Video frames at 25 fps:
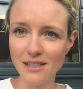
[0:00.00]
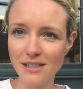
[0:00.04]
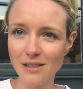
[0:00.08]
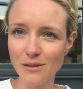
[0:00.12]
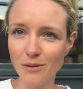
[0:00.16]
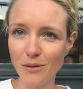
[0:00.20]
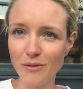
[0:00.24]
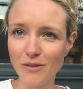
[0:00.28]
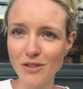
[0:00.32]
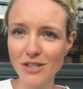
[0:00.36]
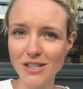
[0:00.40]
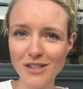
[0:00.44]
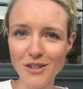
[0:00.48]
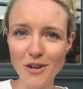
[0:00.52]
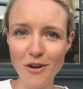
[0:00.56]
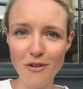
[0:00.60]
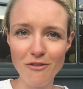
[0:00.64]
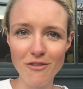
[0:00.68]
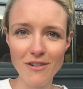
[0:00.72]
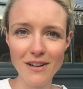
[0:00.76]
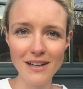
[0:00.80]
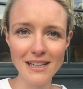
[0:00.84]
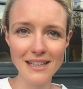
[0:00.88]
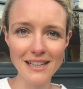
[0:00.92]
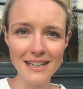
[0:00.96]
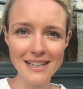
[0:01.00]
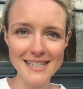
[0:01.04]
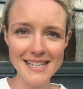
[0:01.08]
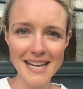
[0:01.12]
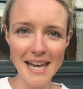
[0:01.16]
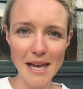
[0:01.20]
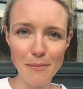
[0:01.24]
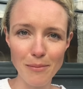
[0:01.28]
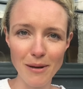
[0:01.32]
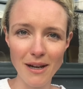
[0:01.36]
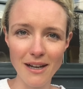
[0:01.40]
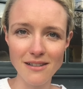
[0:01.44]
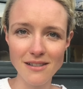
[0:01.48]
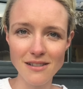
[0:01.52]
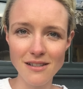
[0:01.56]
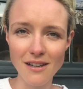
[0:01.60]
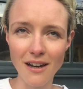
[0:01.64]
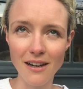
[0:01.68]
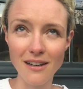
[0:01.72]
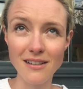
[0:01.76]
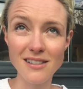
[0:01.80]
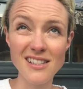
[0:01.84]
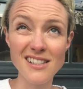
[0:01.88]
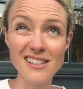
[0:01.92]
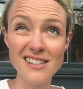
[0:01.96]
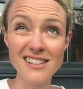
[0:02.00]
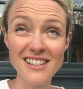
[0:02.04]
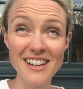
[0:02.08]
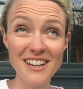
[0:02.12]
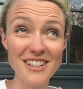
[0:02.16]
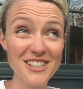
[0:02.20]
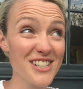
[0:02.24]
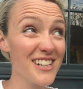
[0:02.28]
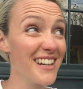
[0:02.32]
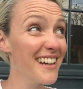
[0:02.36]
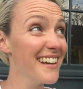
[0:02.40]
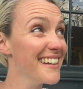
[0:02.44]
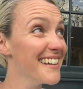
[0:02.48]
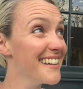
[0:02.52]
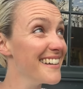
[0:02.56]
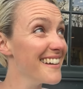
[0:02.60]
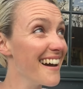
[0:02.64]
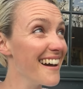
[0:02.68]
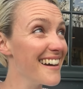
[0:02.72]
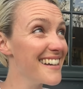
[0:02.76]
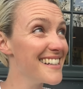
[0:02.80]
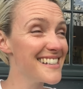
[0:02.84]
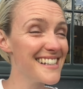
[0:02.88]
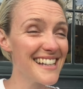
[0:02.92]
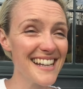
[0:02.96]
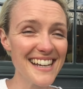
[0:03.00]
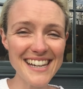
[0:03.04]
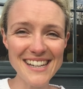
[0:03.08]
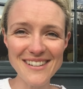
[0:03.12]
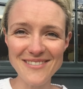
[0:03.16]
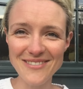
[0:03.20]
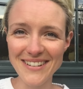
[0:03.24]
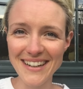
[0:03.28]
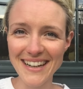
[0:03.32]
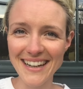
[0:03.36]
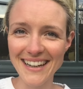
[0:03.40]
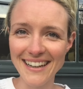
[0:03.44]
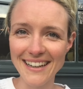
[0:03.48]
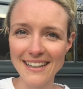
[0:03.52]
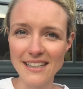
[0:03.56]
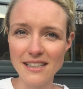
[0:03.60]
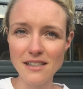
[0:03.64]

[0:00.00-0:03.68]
So we've just gone for a little table outside because it's such a nice evening.